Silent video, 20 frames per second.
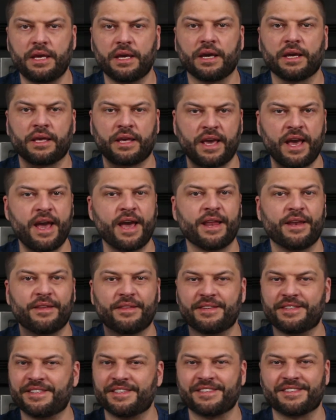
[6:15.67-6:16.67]
Again,
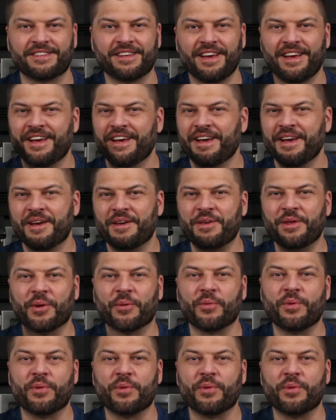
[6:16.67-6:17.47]
this is, you know,